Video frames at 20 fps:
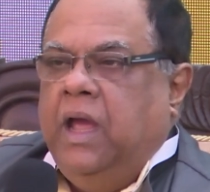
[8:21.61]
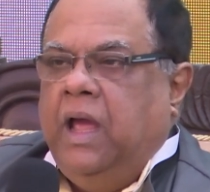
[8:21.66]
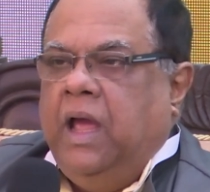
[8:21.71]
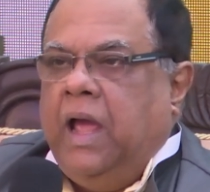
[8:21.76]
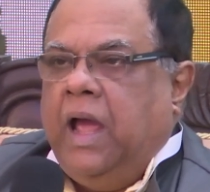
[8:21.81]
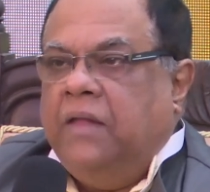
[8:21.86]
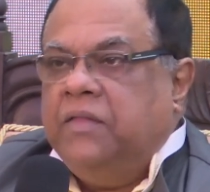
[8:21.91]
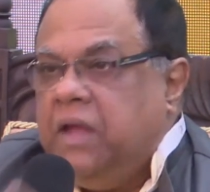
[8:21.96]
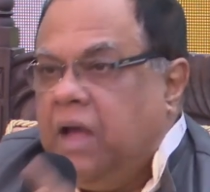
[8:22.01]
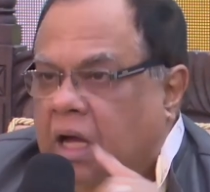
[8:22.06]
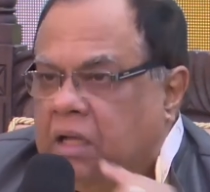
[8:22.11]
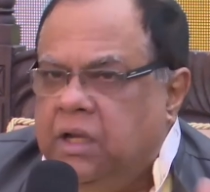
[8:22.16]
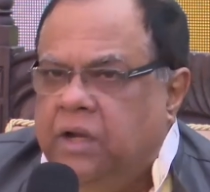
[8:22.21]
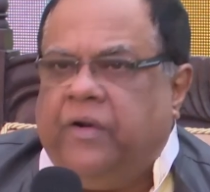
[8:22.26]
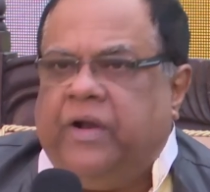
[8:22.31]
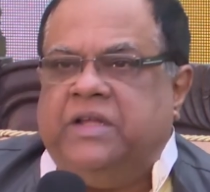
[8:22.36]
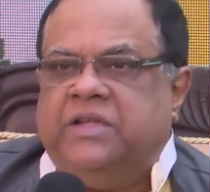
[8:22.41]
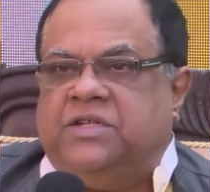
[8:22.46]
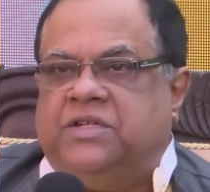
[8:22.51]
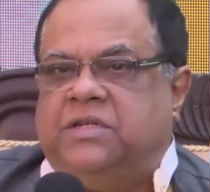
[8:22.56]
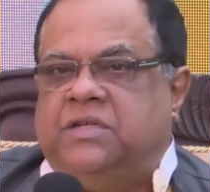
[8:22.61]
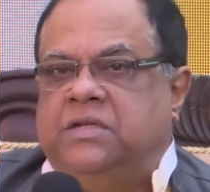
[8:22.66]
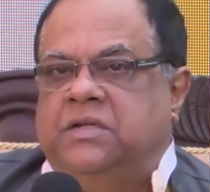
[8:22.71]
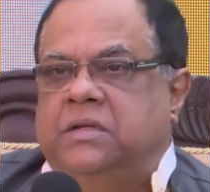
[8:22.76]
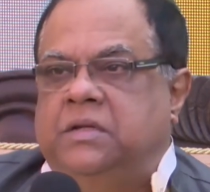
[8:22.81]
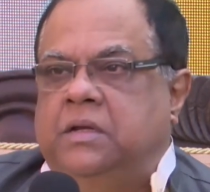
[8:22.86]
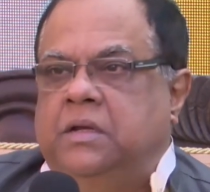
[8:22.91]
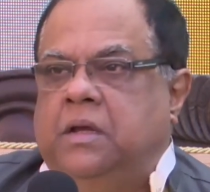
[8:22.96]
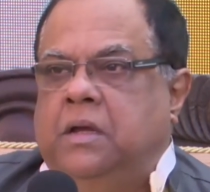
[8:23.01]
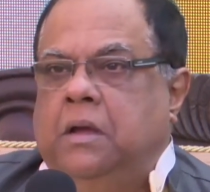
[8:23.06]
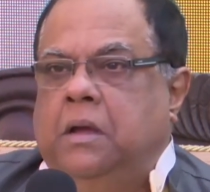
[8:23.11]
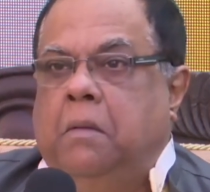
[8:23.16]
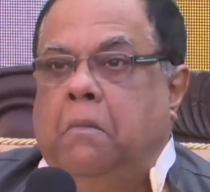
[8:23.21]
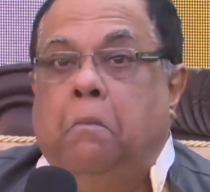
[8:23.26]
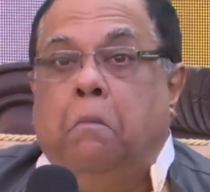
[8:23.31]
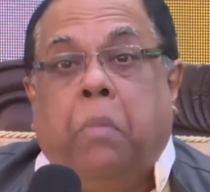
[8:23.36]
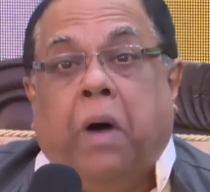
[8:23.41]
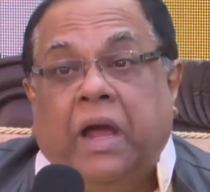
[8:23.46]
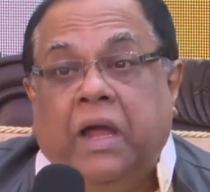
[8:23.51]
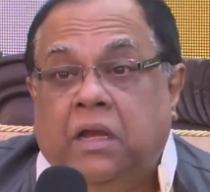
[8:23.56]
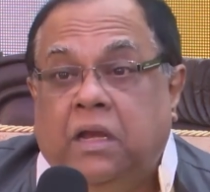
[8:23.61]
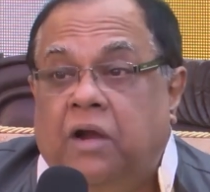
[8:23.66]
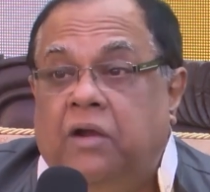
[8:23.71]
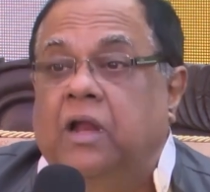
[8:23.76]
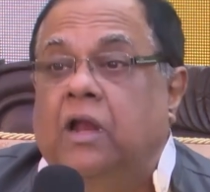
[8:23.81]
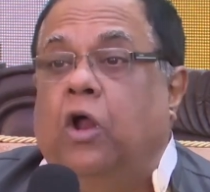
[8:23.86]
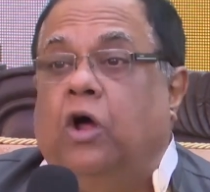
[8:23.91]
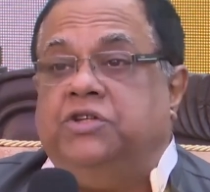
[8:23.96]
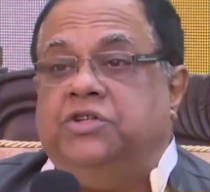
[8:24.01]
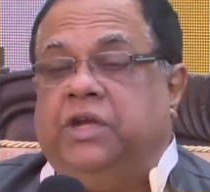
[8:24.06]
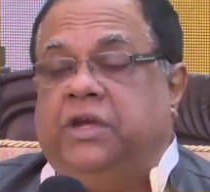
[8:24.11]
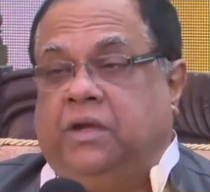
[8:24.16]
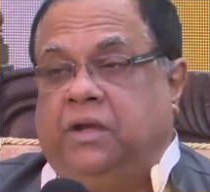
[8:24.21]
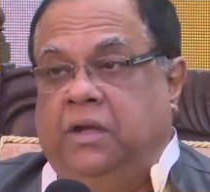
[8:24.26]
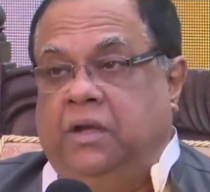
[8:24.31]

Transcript: And the other is binary logic.